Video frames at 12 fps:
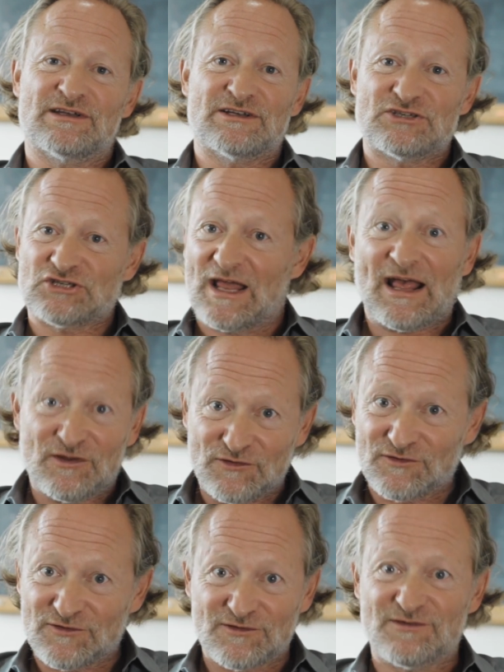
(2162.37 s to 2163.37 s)
it in
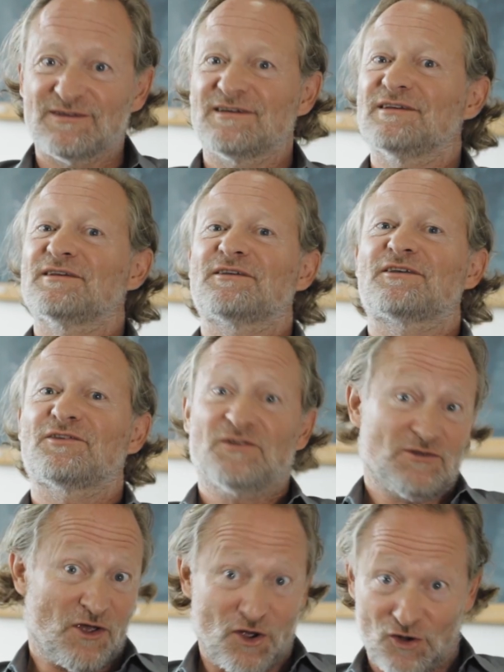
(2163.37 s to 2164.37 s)
chess, because
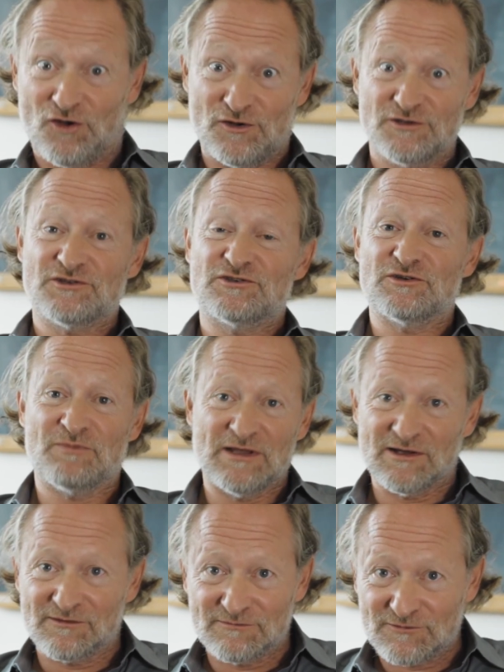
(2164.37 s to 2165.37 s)
it's hard to
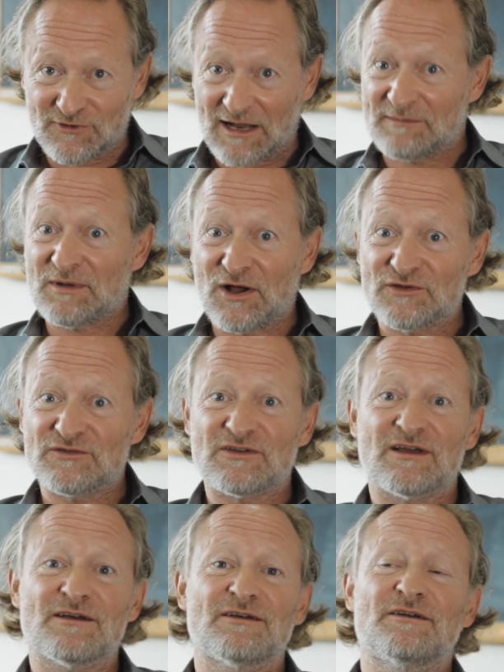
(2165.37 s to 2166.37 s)
be a
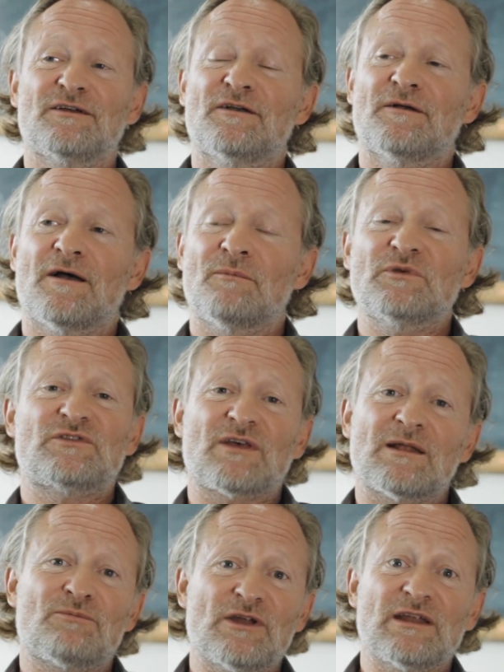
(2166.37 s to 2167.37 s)
grandmaster. And we
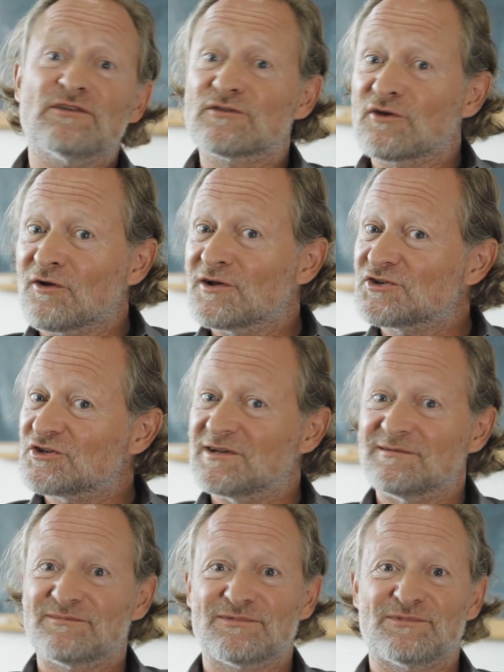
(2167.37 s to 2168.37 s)
celebrate it in
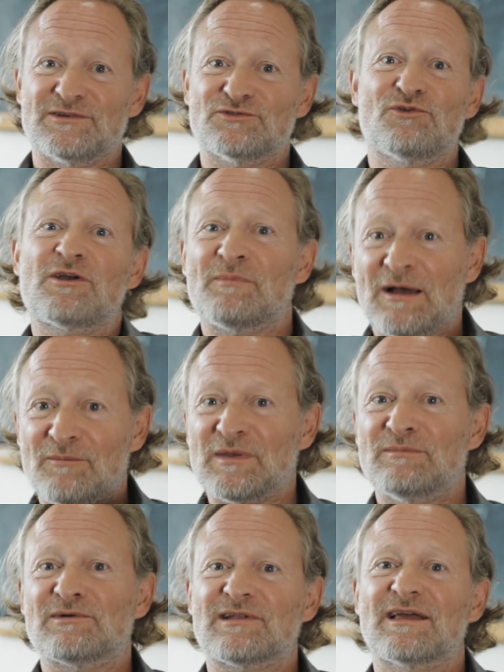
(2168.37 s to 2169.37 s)
scholarship. We talk about
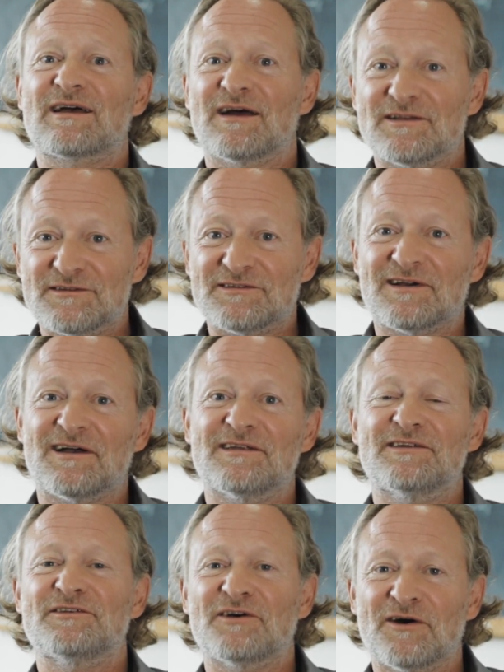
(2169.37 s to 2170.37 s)
people like
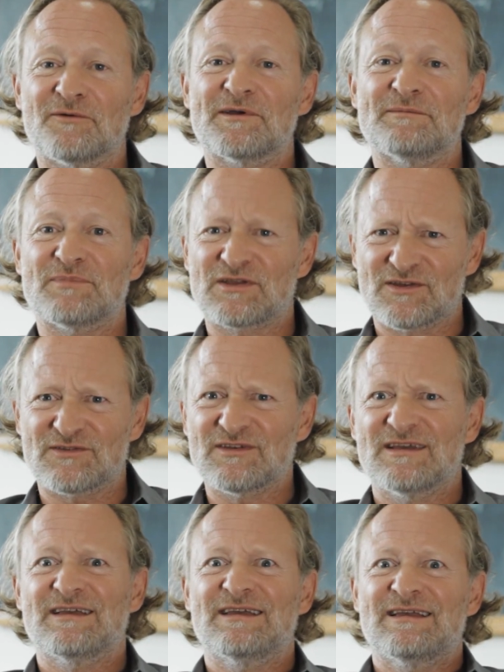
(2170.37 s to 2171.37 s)
Einstein and Darwin, because
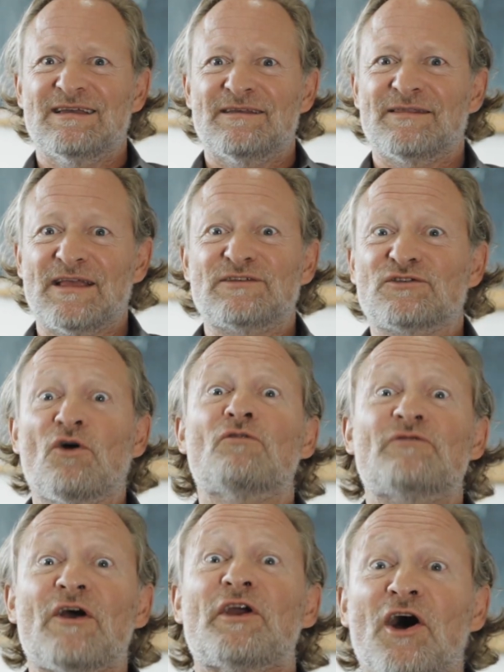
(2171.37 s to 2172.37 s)
they
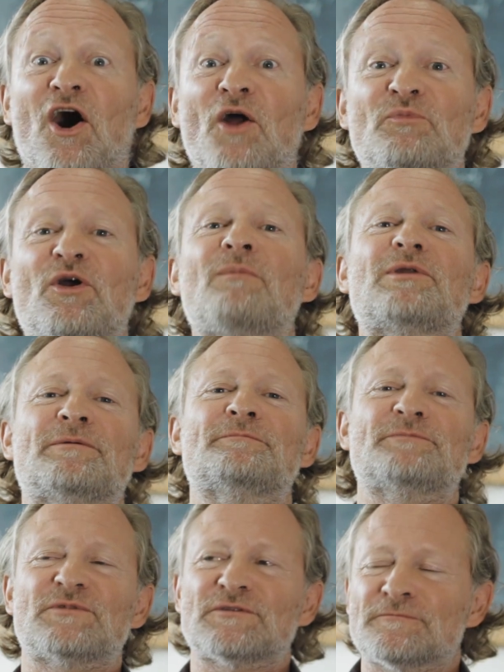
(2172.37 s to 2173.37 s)
solve very hard
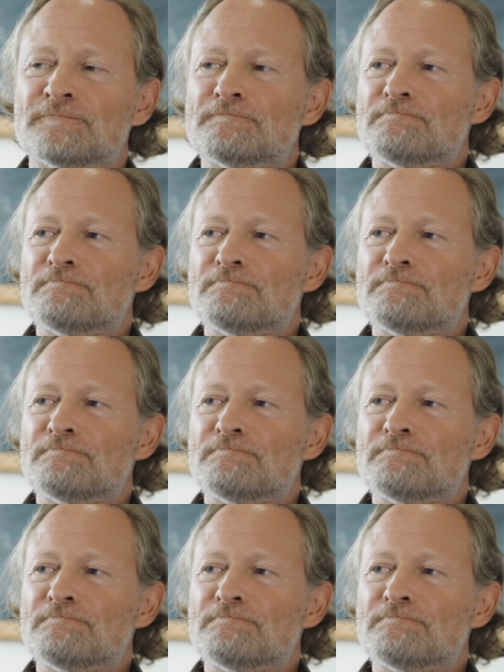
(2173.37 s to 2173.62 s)
problems.